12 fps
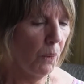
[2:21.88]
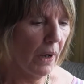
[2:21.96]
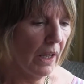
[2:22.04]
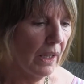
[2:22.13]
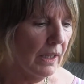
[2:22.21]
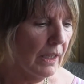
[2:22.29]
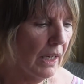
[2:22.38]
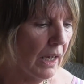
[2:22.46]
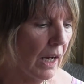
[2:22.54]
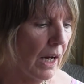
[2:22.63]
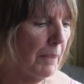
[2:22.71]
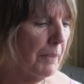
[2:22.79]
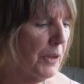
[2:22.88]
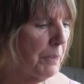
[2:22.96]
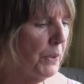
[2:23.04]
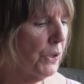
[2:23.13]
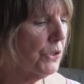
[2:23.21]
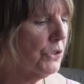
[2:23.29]
Well, um, the
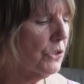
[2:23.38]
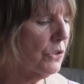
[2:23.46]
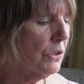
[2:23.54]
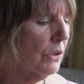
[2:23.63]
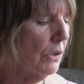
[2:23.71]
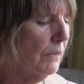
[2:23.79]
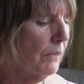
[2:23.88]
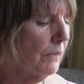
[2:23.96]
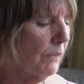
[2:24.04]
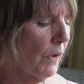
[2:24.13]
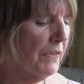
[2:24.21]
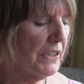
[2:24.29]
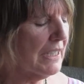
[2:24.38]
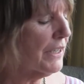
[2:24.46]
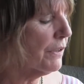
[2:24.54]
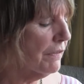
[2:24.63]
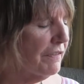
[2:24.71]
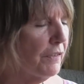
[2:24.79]
books obviously
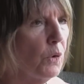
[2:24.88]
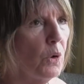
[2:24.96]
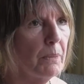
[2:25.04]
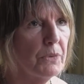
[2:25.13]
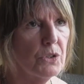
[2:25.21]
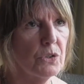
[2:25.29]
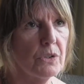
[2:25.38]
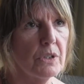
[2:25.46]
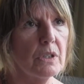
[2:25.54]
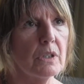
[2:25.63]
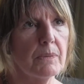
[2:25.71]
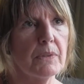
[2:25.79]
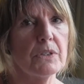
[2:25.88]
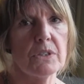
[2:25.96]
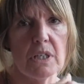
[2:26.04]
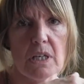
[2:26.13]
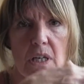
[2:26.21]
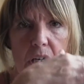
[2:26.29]
conform to the, the
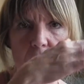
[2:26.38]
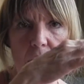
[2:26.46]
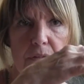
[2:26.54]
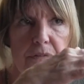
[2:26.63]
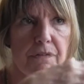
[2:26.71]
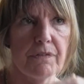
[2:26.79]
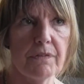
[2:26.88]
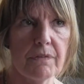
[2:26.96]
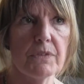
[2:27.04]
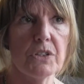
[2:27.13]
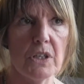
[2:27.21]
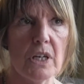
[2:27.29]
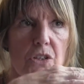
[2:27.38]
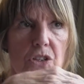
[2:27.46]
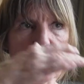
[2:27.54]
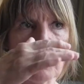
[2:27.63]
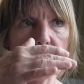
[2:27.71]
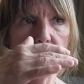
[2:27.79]
CEF
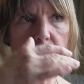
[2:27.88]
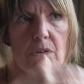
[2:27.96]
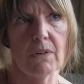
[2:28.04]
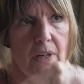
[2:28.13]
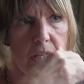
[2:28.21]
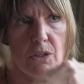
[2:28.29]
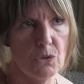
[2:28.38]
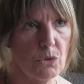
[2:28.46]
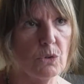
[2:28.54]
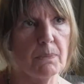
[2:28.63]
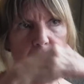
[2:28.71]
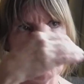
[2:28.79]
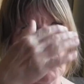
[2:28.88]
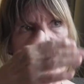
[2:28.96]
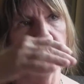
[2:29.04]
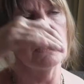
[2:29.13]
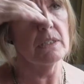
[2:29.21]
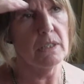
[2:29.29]
stages A2,
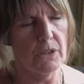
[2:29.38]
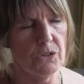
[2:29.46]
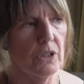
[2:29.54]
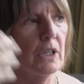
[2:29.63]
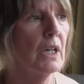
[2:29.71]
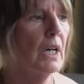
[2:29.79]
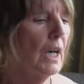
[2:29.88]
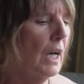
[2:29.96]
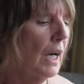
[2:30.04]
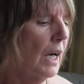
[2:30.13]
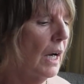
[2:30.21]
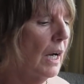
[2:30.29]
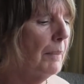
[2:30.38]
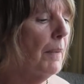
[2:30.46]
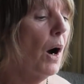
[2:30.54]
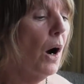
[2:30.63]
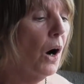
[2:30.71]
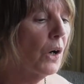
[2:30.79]
B1, etc.
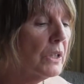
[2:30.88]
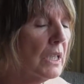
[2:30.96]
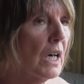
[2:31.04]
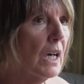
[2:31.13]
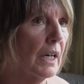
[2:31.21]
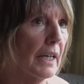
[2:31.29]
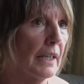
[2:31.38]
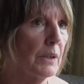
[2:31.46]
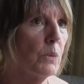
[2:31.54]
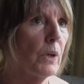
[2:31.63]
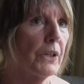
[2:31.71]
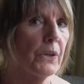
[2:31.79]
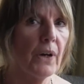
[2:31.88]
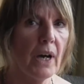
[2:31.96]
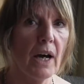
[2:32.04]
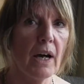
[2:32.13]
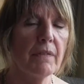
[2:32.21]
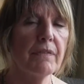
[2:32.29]
Um, online, what you
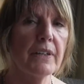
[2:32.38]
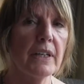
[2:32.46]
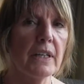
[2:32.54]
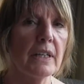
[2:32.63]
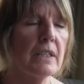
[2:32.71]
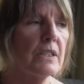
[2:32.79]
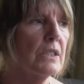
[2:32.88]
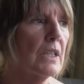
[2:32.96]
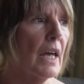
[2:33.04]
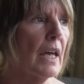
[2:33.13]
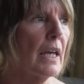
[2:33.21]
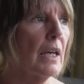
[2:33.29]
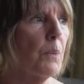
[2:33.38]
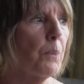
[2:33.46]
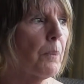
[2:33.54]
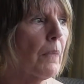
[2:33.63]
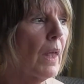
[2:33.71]
have is a